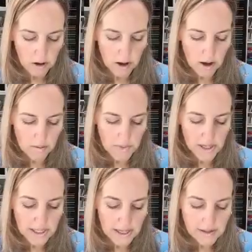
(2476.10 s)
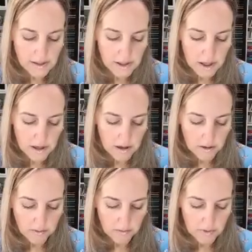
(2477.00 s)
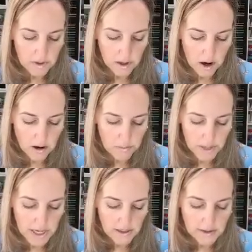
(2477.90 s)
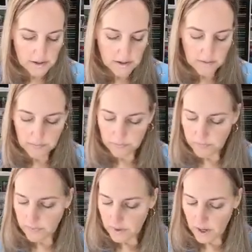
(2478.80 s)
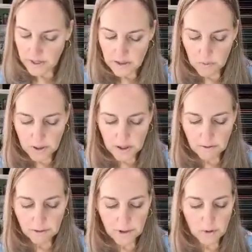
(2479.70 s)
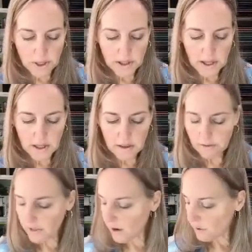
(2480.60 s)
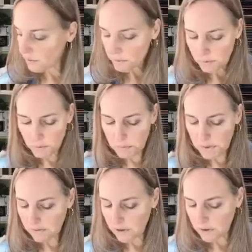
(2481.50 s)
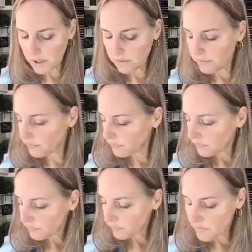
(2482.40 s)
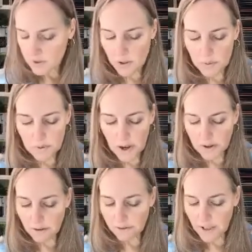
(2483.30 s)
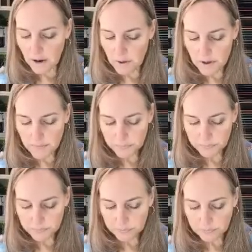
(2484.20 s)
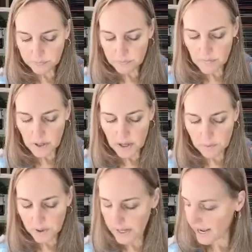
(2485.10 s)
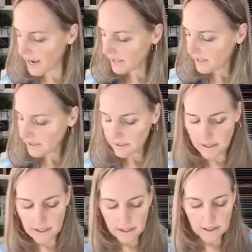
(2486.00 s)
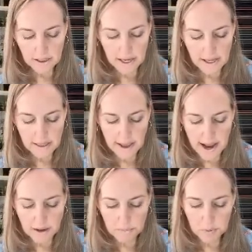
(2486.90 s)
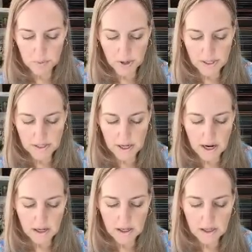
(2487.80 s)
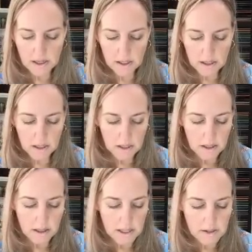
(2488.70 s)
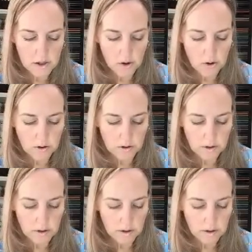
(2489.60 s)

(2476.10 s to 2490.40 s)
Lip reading: against the card base. I didn't want them floating like the flower would be floating. So we've got our flower, and we're going to add it like that, but we want to tuck these gold